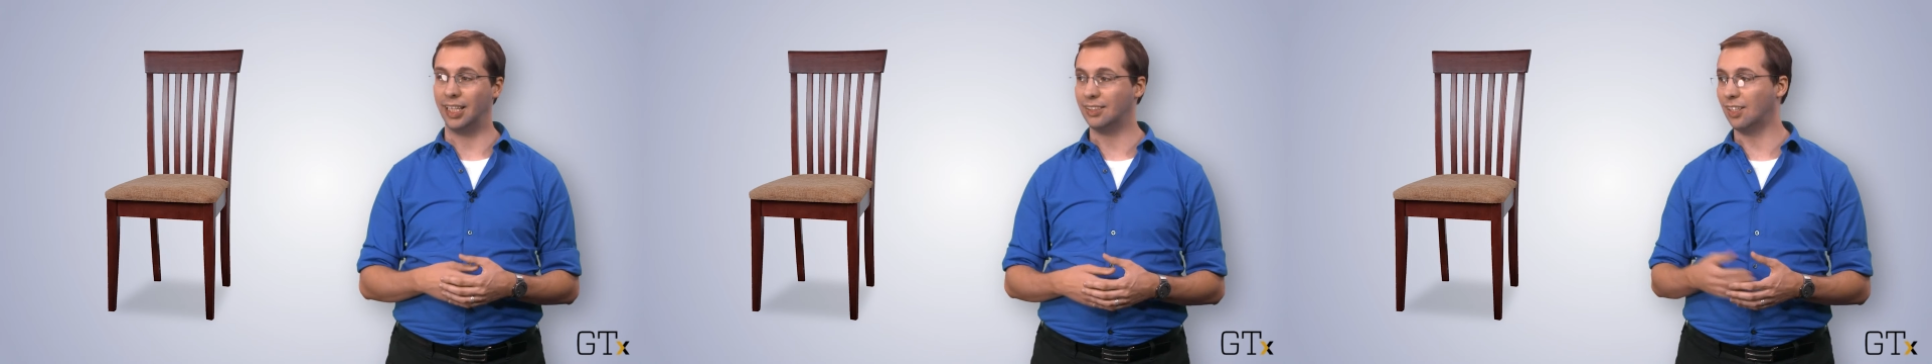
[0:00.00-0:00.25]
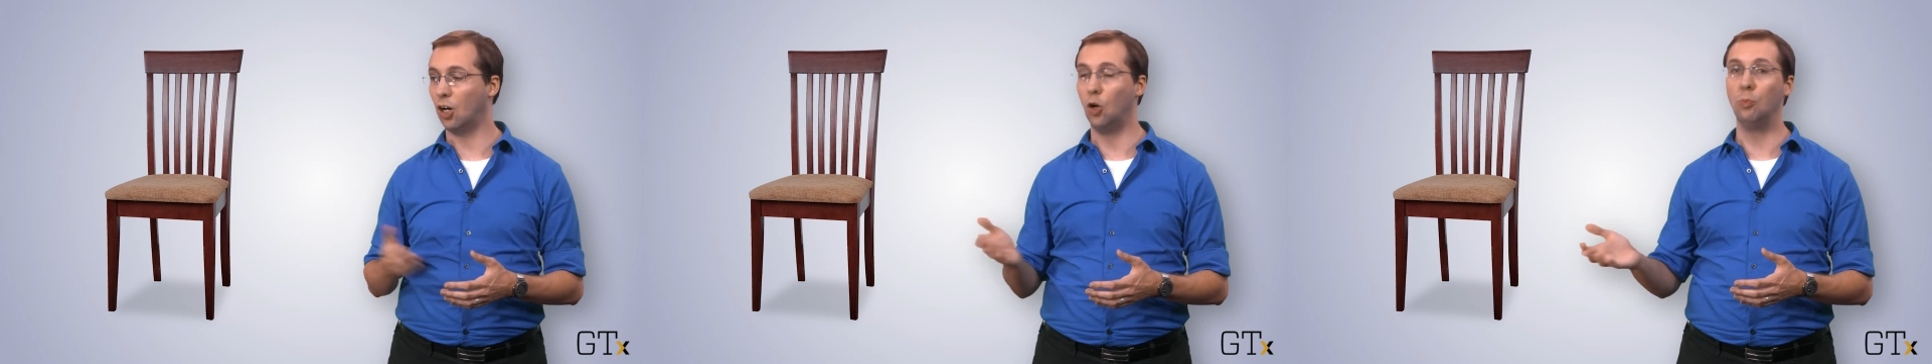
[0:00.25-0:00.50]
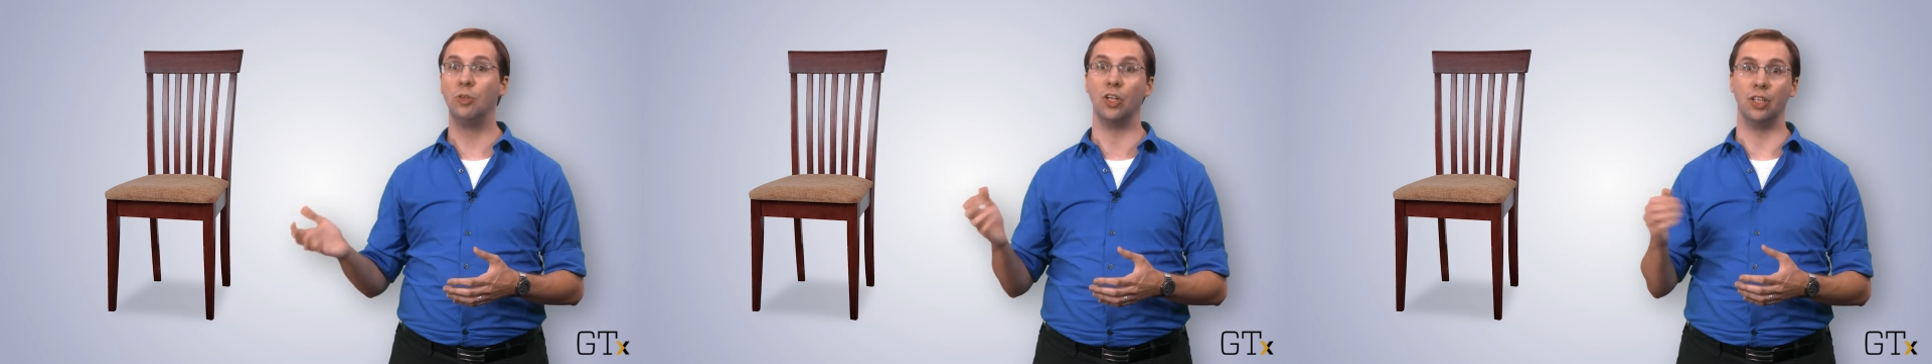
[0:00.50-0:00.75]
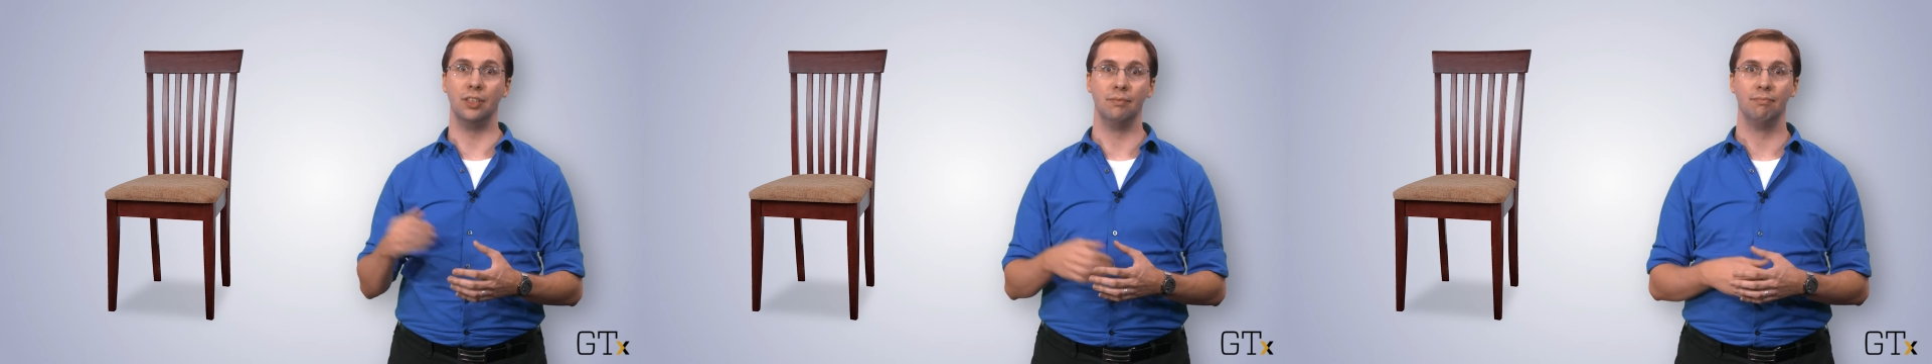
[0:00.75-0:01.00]
it's a home
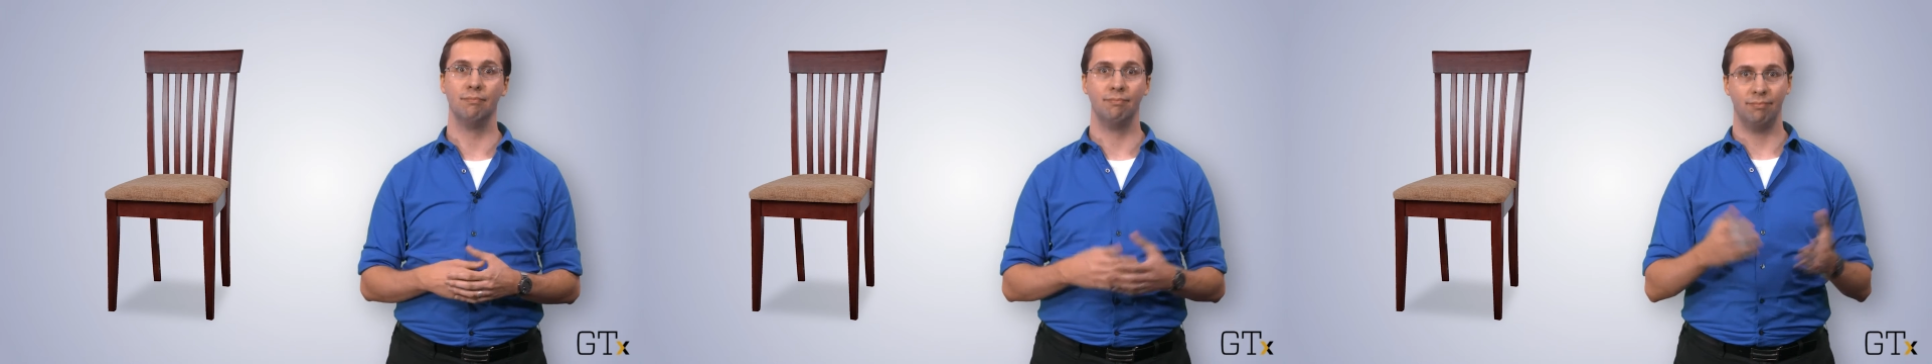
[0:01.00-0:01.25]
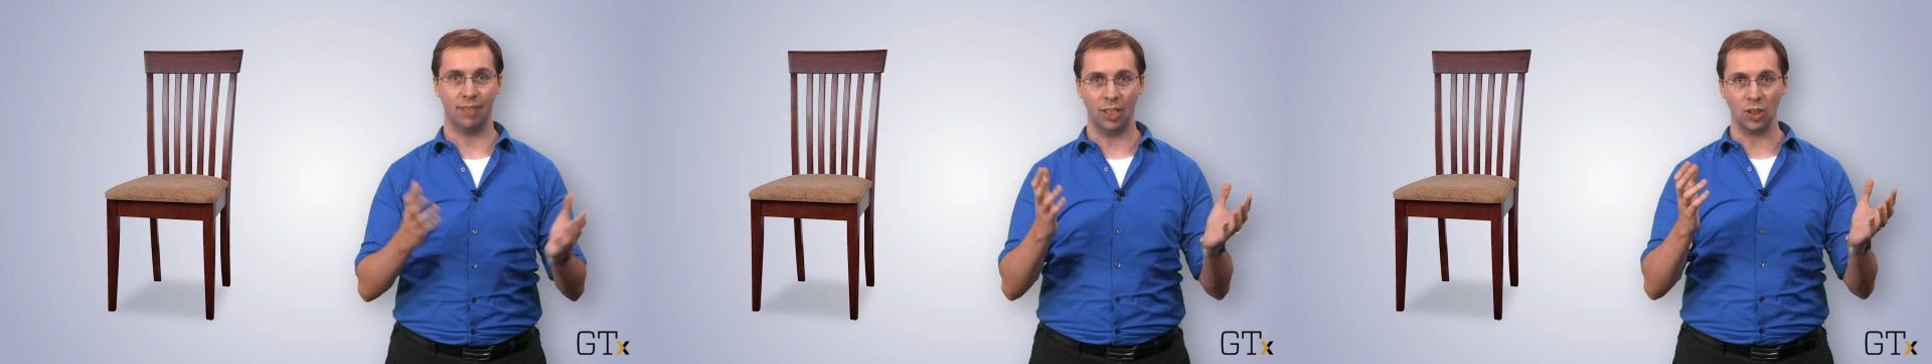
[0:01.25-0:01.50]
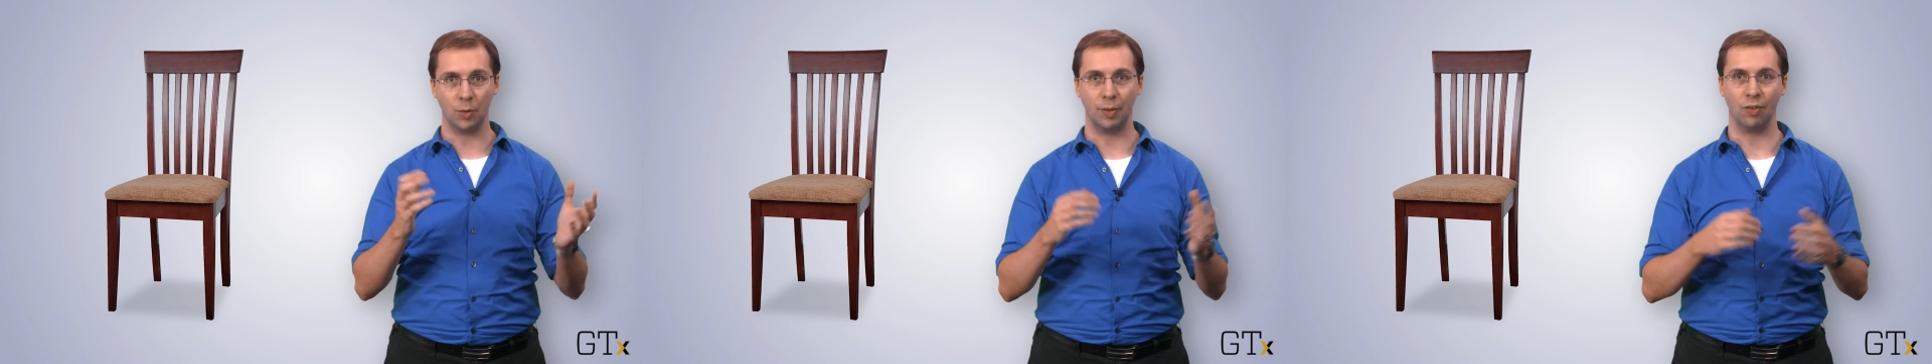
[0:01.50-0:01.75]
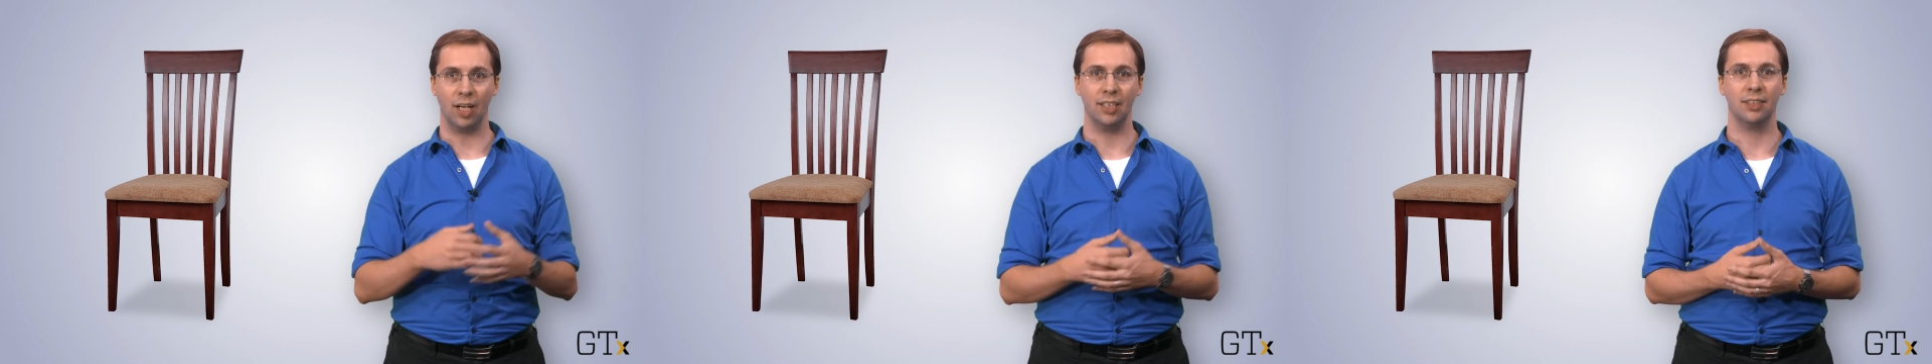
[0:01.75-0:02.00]
good. They'd also be
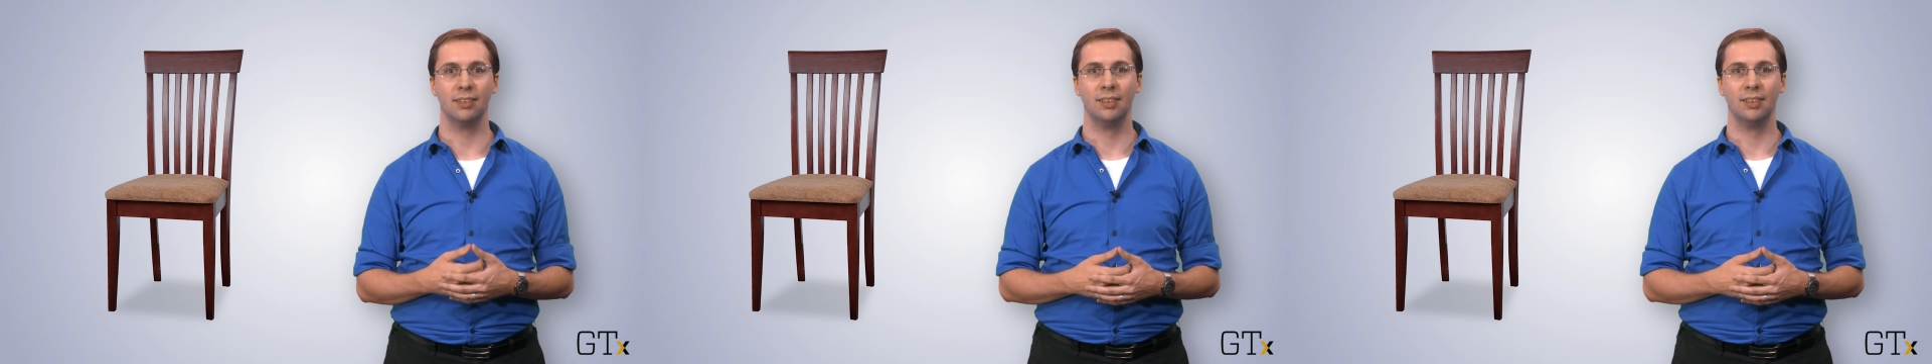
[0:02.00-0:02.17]
right.